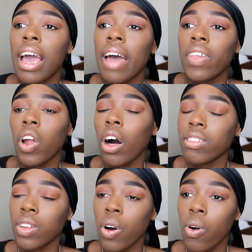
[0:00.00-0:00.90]
and then
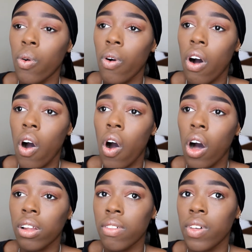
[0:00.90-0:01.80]
also
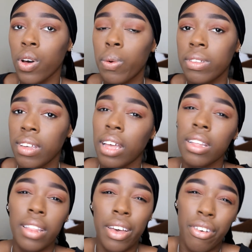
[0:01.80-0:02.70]
all of the cuisine
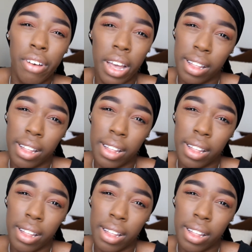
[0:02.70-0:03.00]
that they create